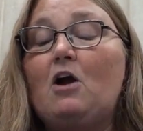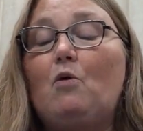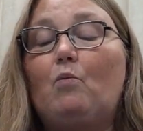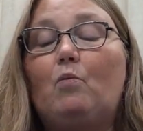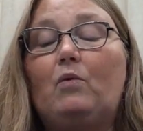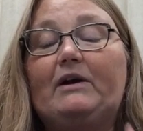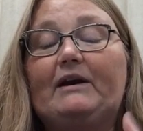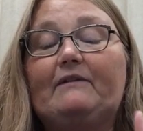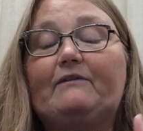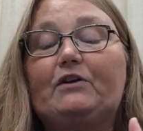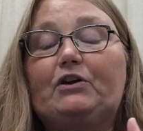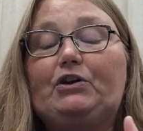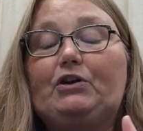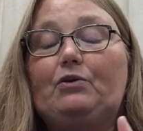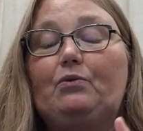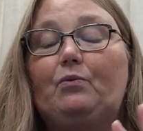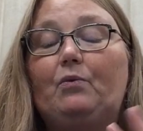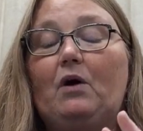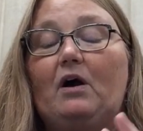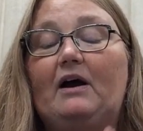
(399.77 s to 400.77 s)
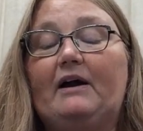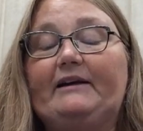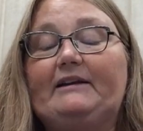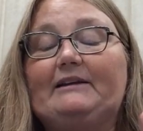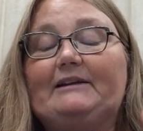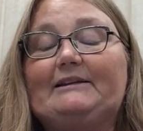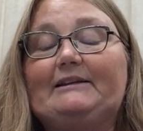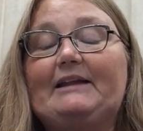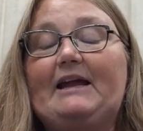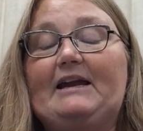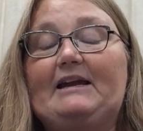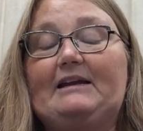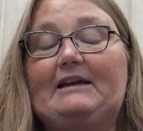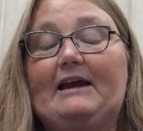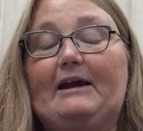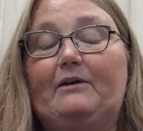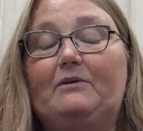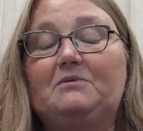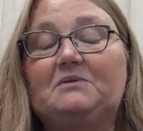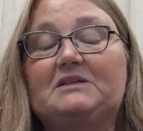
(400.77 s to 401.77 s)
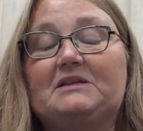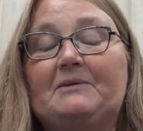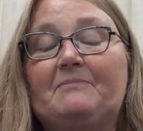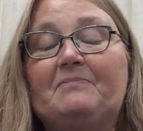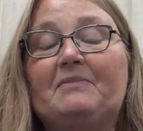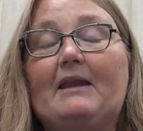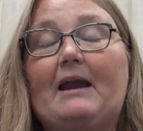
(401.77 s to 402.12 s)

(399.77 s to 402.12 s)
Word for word: Whatever you want, lay it out.